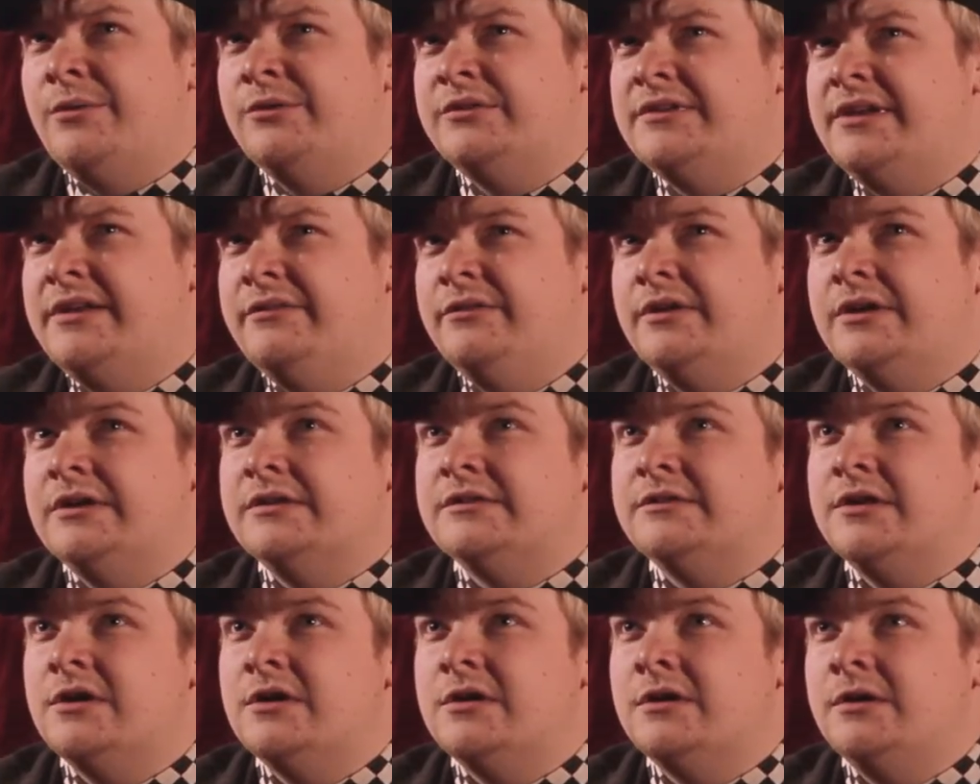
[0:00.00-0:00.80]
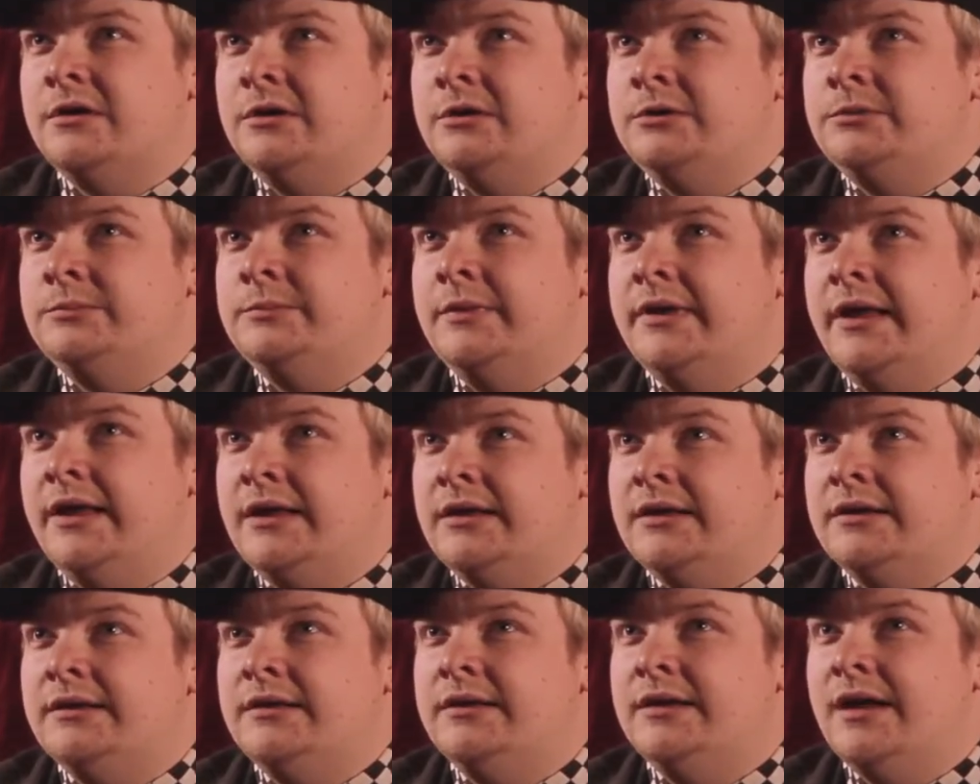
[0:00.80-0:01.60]
was living in Stockholm,
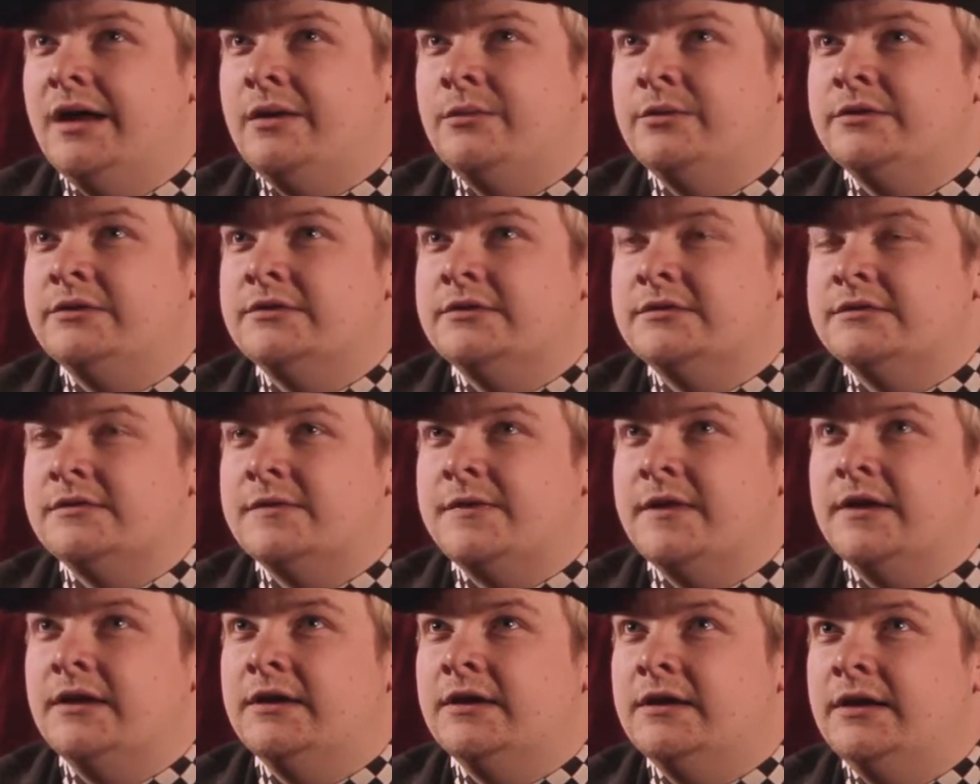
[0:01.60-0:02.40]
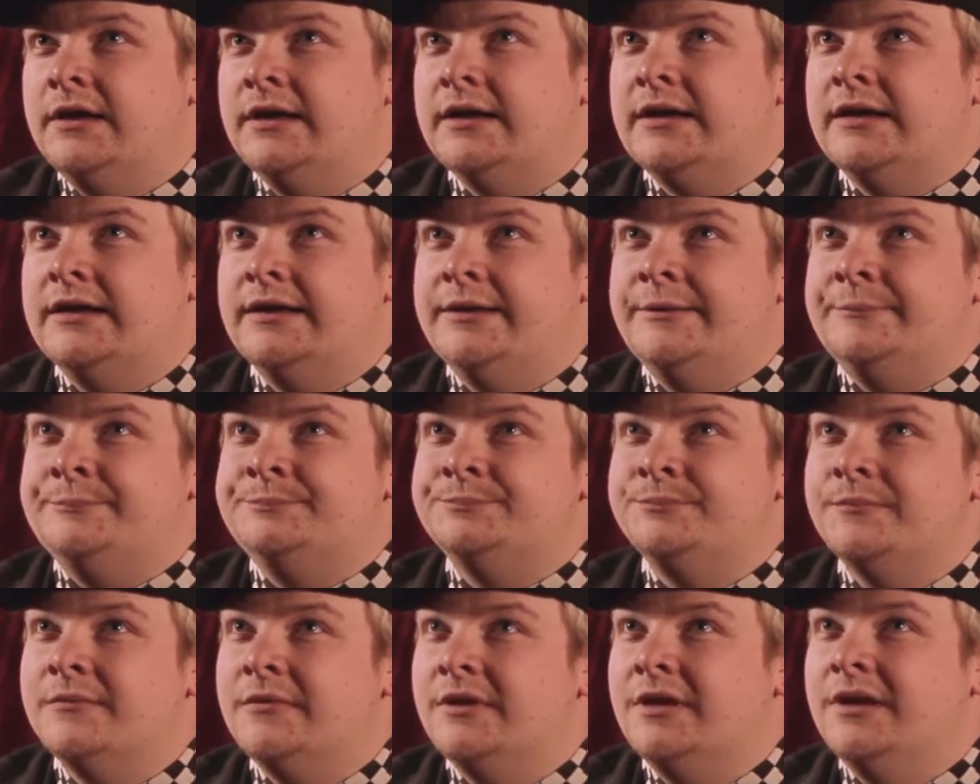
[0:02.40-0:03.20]
and I was thinking like,
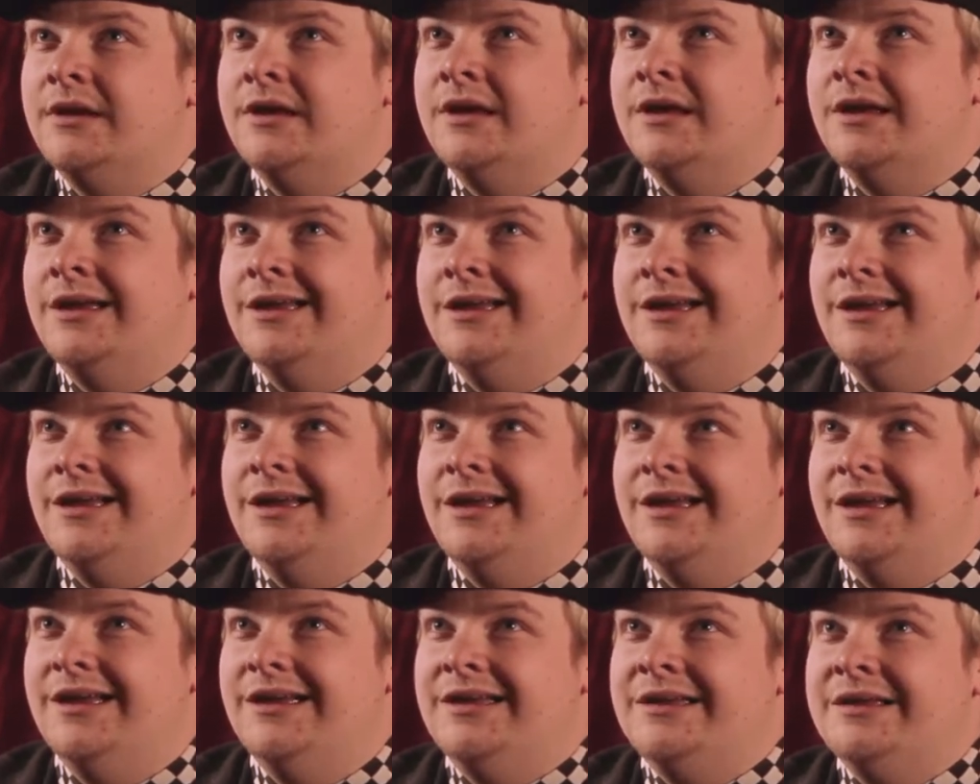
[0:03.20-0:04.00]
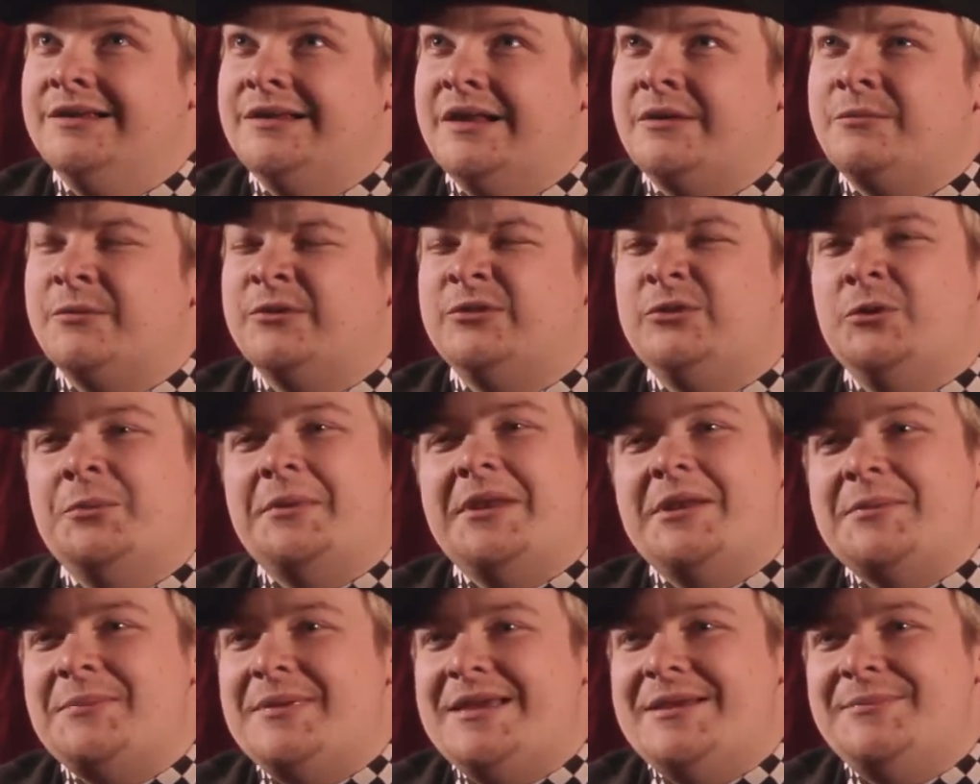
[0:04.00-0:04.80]
it was too
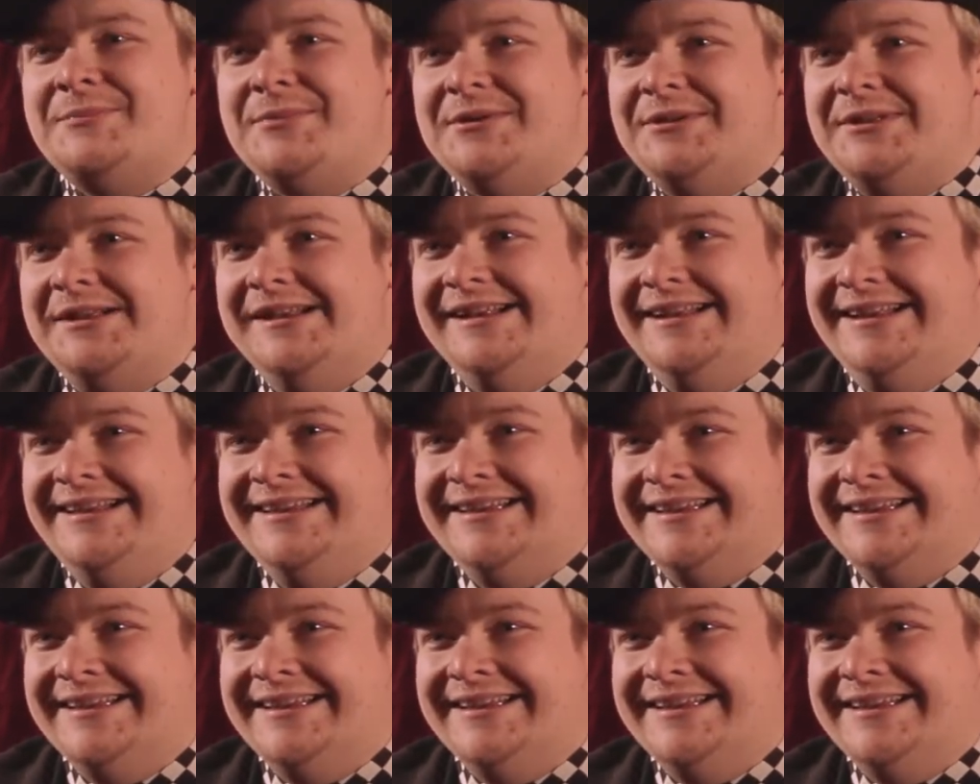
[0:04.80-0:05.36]
many people.